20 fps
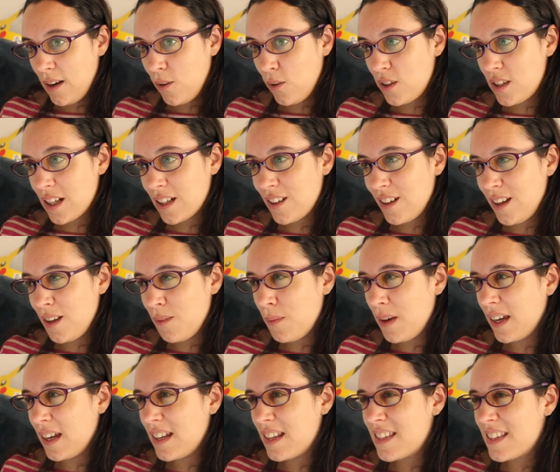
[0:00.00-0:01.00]
which actually
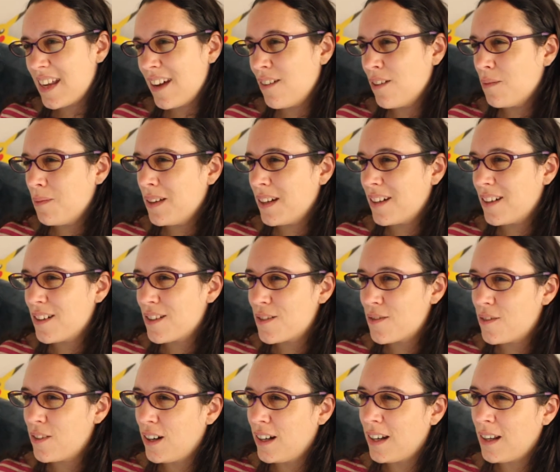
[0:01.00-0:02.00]
make it 7 because
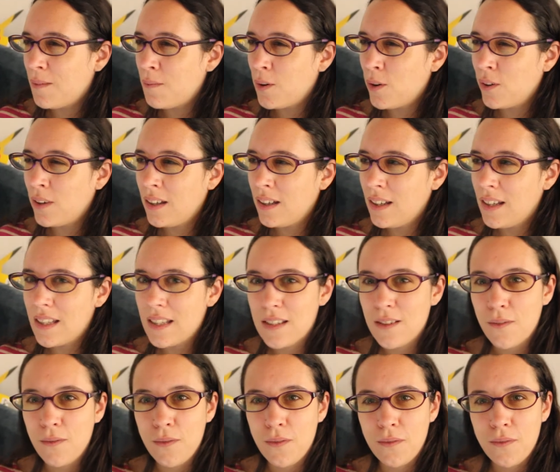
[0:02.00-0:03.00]
Friday morning is
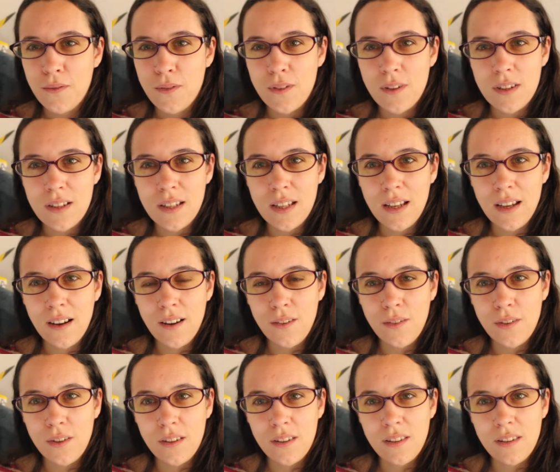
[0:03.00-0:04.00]
the first day
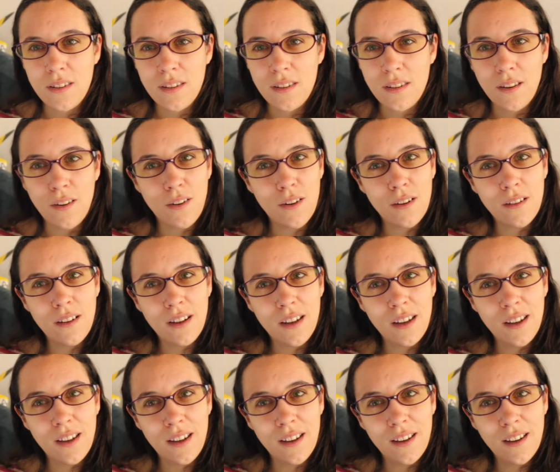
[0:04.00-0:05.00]
of the third
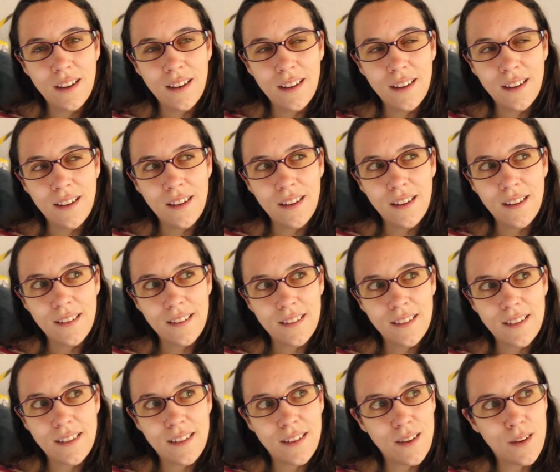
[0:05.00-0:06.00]
week.
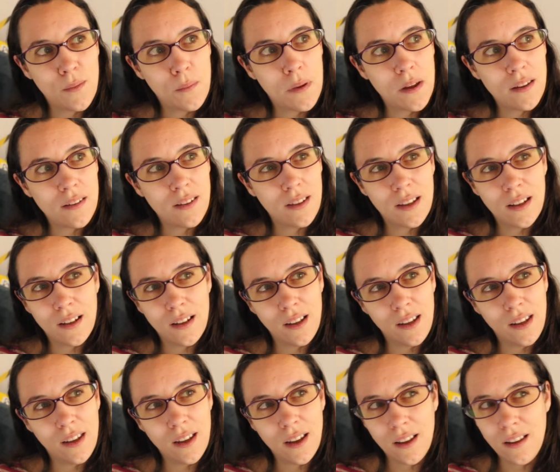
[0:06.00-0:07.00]
So
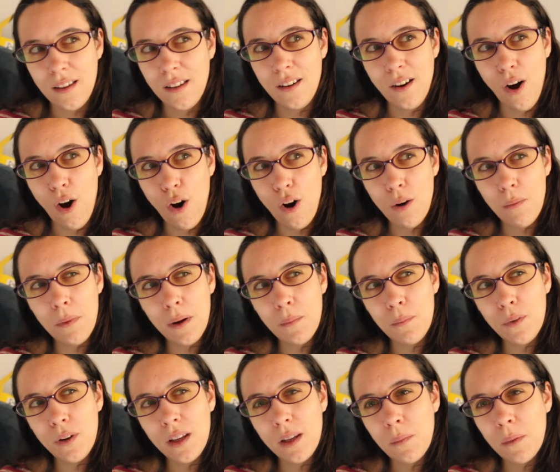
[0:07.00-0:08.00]
basically I did all my
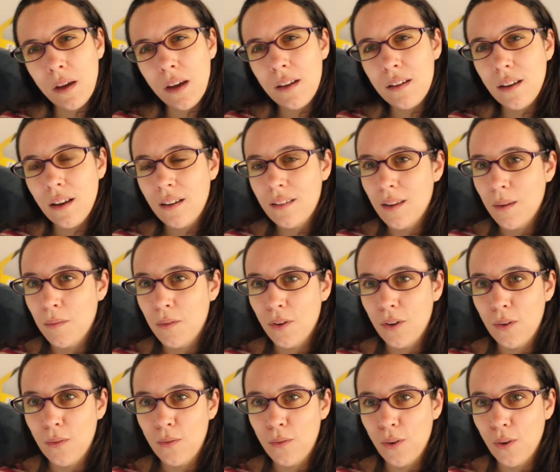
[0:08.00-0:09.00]
morning page except
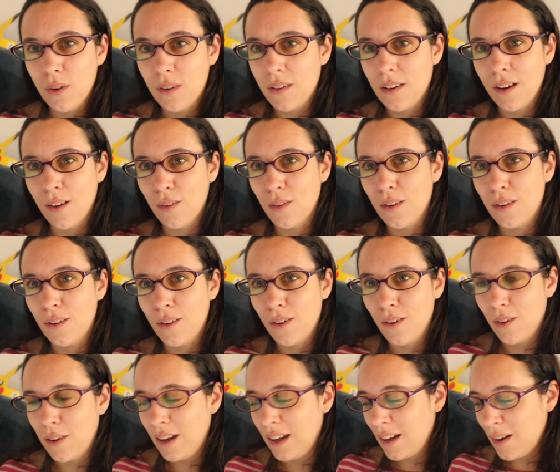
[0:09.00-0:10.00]
the first day of the
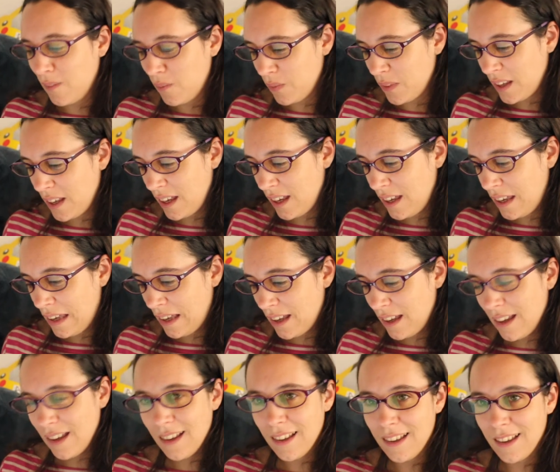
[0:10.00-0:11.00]
third week.
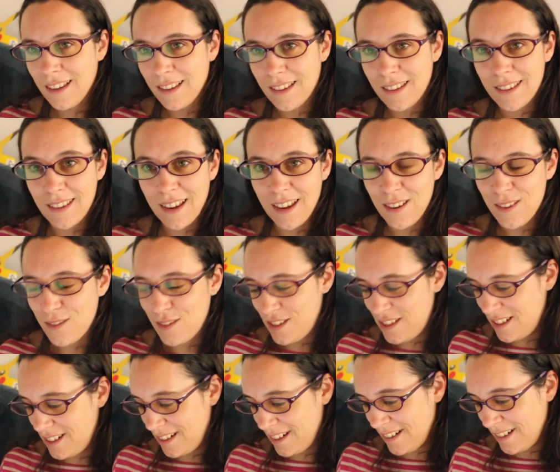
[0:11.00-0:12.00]
Yes, that's kind of
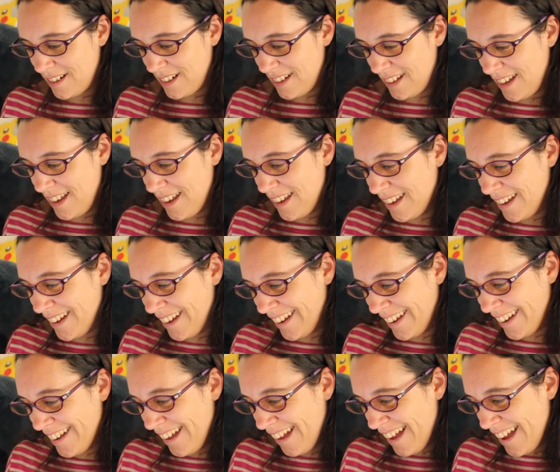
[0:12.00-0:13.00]
cheating, right?
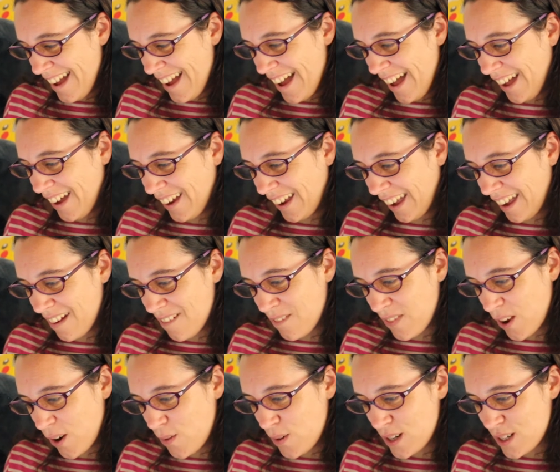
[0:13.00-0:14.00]
Okay,
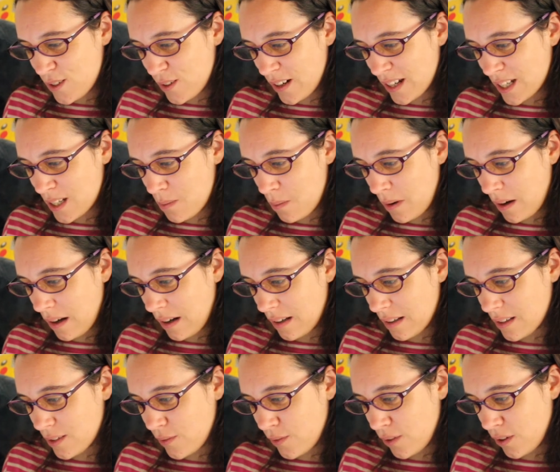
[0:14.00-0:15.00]
how was your
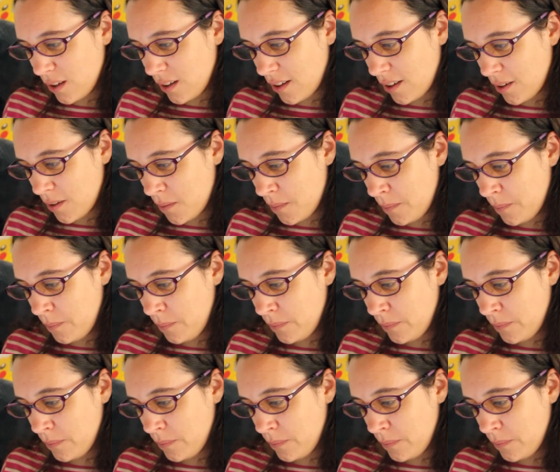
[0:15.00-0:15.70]
experience for you?